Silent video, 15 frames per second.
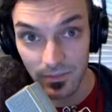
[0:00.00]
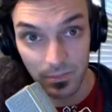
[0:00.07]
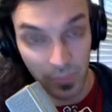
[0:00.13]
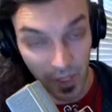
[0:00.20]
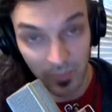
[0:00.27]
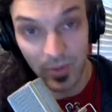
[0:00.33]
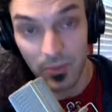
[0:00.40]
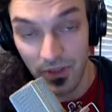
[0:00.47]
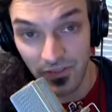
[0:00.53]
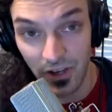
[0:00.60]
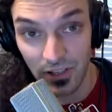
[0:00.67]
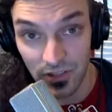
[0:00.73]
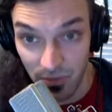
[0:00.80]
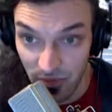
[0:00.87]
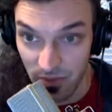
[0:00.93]
Pump Up the
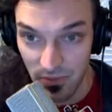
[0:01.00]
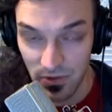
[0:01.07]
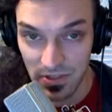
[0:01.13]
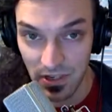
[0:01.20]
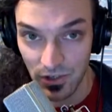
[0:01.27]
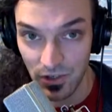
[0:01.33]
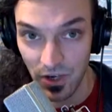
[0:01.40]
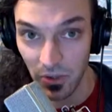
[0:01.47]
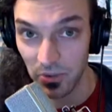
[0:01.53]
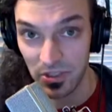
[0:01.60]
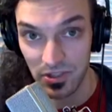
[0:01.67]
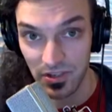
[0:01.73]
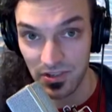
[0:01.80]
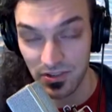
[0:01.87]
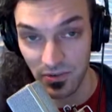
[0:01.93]
Volume, the music show, was
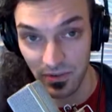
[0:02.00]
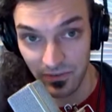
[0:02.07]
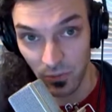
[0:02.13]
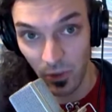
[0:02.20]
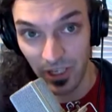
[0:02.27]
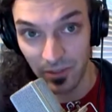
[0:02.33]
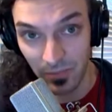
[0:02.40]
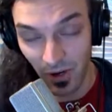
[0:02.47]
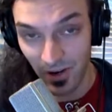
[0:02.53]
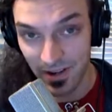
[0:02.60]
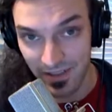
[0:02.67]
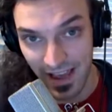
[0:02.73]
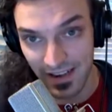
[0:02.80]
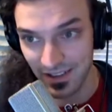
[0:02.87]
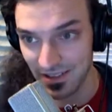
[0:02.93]
just sort of one part of
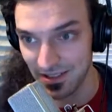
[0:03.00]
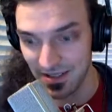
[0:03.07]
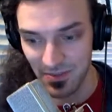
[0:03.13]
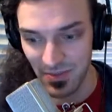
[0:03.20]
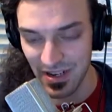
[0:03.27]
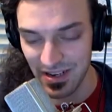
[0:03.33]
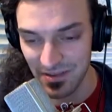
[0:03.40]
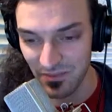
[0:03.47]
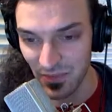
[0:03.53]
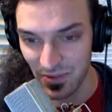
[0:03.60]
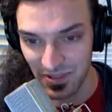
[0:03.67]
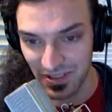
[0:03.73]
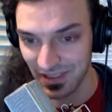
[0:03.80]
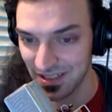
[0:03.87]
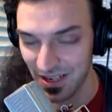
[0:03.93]
that, because to me,
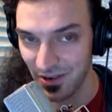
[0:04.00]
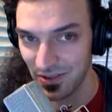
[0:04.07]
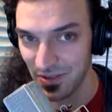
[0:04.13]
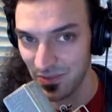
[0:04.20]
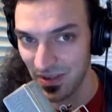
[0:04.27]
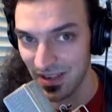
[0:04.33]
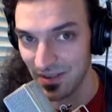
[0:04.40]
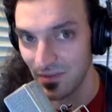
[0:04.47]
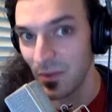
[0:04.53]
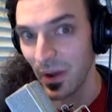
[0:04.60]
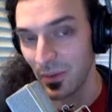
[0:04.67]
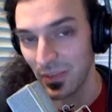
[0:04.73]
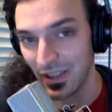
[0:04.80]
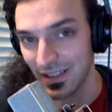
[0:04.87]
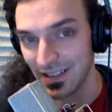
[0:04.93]
music has always been my
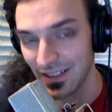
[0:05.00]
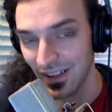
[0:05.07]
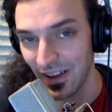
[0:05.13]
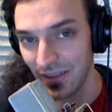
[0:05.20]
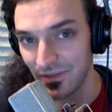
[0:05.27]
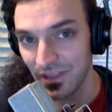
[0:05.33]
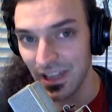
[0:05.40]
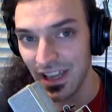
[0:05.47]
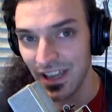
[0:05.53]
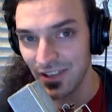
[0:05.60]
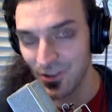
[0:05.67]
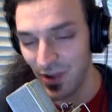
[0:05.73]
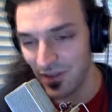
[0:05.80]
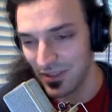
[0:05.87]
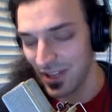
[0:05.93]
biggest love.
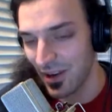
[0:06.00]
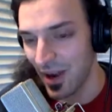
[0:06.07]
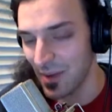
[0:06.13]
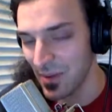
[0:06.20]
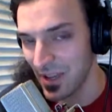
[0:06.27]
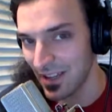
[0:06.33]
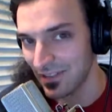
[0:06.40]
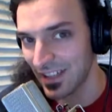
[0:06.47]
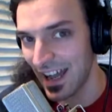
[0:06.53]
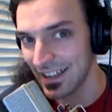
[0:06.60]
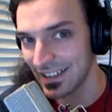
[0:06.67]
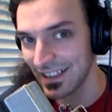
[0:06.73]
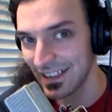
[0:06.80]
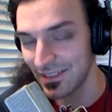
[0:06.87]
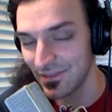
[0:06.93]
So even though I may have
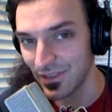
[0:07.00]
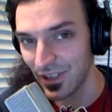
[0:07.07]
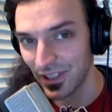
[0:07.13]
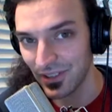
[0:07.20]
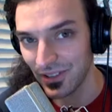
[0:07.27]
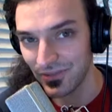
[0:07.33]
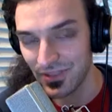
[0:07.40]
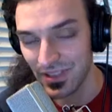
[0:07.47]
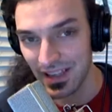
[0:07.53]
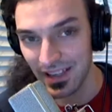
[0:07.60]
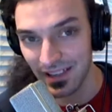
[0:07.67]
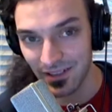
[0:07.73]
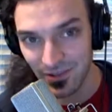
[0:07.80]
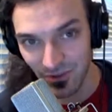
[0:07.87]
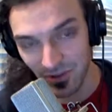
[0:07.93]
gotten involved
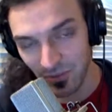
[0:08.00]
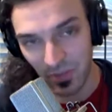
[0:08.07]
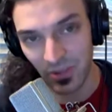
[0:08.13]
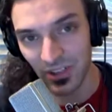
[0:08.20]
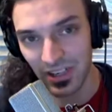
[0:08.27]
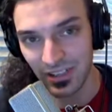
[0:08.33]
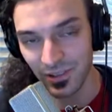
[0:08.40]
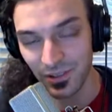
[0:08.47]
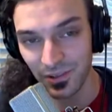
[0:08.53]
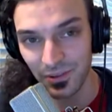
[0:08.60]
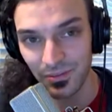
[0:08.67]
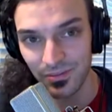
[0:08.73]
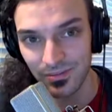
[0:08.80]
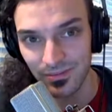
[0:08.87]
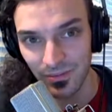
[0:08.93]
in sort of
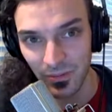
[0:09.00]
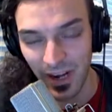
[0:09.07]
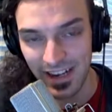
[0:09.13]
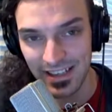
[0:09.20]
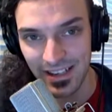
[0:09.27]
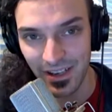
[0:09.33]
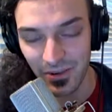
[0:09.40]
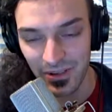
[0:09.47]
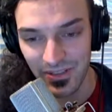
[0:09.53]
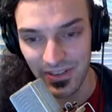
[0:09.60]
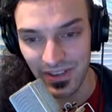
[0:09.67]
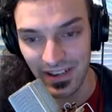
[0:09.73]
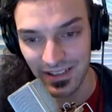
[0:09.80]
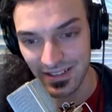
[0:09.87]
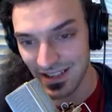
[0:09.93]
political radio and
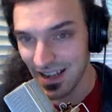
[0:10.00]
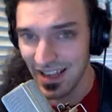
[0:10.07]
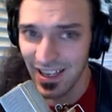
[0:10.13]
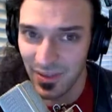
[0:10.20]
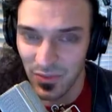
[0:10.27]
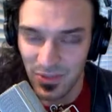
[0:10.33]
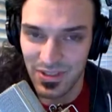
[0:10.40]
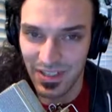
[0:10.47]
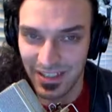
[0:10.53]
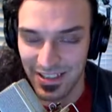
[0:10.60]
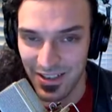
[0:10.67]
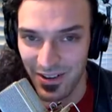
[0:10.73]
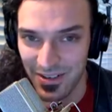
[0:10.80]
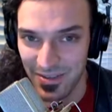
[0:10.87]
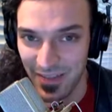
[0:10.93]
things, music is
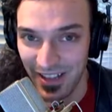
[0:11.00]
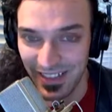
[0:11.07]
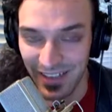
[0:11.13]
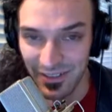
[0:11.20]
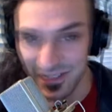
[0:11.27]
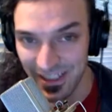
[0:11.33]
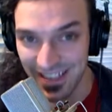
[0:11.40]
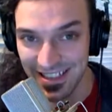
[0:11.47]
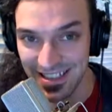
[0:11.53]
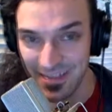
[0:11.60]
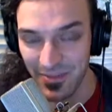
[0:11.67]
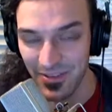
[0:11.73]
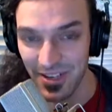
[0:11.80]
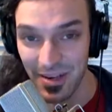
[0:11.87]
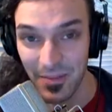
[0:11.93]
always my love, and that's
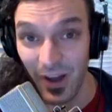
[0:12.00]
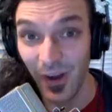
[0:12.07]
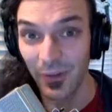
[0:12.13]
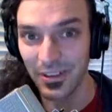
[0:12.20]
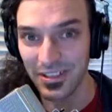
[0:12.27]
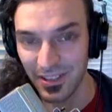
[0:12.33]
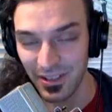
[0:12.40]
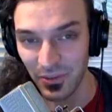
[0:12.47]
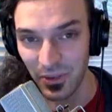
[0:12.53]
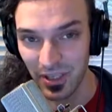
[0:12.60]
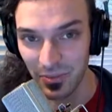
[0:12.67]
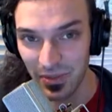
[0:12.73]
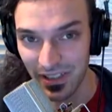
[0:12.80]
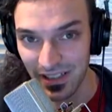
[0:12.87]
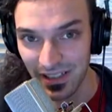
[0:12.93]
something I'm always going to
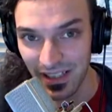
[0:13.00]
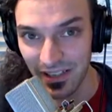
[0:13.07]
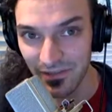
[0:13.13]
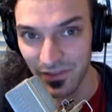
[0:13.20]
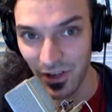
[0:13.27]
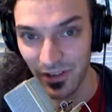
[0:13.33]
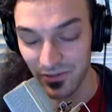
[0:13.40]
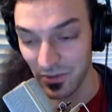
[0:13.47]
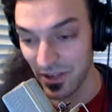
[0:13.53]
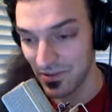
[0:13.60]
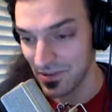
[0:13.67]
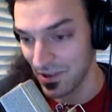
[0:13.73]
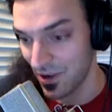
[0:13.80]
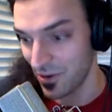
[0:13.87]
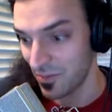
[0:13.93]
want to be involved with.
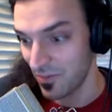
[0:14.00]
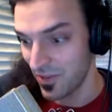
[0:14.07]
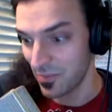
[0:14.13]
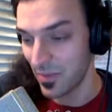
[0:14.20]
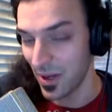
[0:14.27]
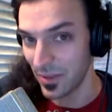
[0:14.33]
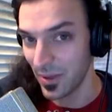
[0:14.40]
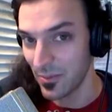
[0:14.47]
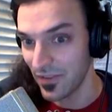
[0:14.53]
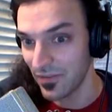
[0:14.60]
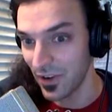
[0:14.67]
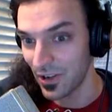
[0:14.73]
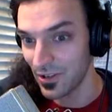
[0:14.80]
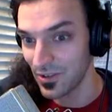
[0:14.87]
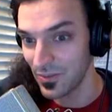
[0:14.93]
So the Pump Up the
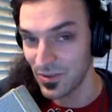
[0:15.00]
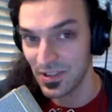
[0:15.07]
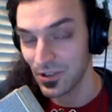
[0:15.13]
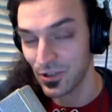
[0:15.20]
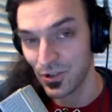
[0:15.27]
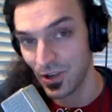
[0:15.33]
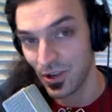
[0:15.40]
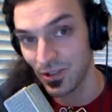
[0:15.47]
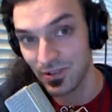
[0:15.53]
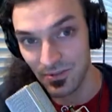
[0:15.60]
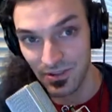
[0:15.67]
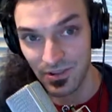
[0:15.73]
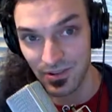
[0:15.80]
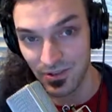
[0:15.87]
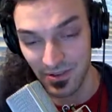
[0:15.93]
Volume music shows
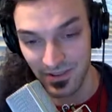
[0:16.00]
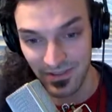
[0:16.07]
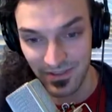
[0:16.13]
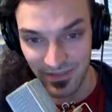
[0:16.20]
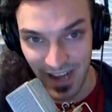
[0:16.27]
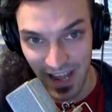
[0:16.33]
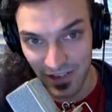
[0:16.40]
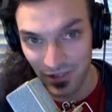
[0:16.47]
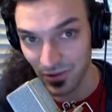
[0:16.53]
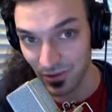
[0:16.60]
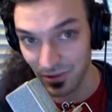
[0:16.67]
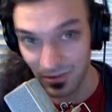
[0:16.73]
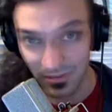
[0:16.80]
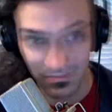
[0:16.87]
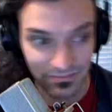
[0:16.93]
was sort of the
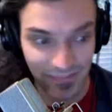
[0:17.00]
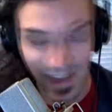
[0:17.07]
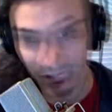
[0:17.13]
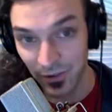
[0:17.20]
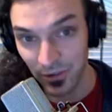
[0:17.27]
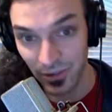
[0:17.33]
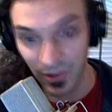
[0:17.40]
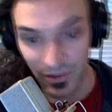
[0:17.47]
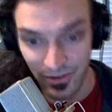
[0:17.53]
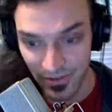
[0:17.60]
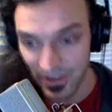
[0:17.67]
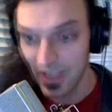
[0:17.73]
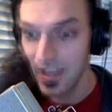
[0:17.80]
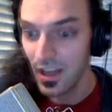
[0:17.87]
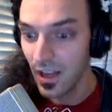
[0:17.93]
natural outgrowth
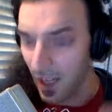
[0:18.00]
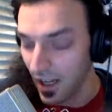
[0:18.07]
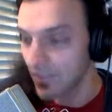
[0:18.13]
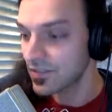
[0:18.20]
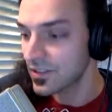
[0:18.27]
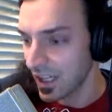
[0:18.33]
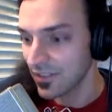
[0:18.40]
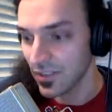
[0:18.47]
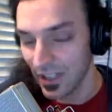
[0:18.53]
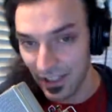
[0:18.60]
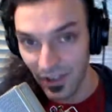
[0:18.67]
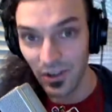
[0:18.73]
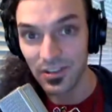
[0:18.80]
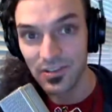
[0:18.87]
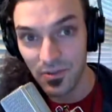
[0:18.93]
of
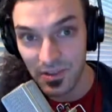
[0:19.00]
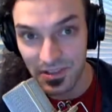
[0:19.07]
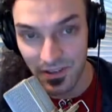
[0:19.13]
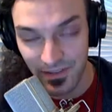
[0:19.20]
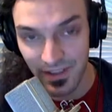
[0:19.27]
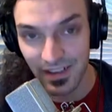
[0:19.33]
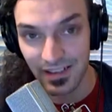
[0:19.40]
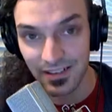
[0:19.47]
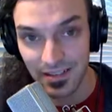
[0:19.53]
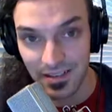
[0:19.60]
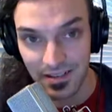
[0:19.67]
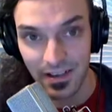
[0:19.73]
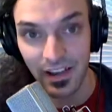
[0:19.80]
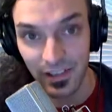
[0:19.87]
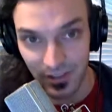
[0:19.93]
covering all sorts of
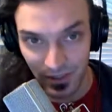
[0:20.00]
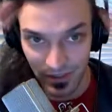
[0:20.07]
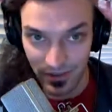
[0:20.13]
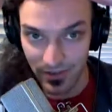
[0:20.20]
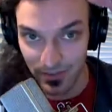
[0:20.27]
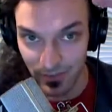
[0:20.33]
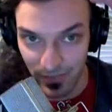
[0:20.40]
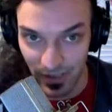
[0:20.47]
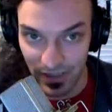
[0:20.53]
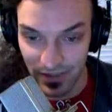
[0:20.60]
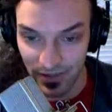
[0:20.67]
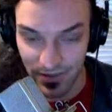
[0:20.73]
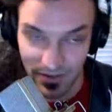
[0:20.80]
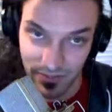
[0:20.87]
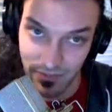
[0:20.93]
things under the
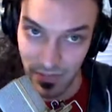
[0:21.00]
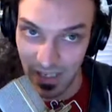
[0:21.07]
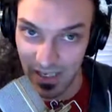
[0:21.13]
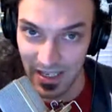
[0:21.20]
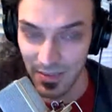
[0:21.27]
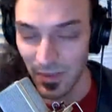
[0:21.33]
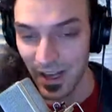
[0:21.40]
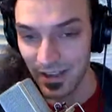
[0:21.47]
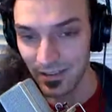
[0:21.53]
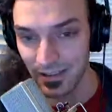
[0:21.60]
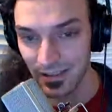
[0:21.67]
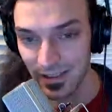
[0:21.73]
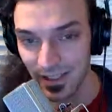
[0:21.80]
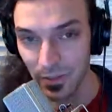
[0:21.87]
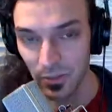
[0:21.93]
under the Media
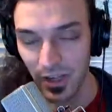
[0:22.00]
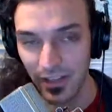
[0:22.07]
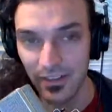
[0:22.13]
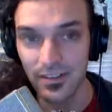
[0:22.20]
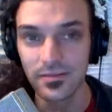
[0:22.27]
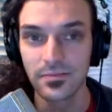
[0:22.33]
Monarchy umbrella.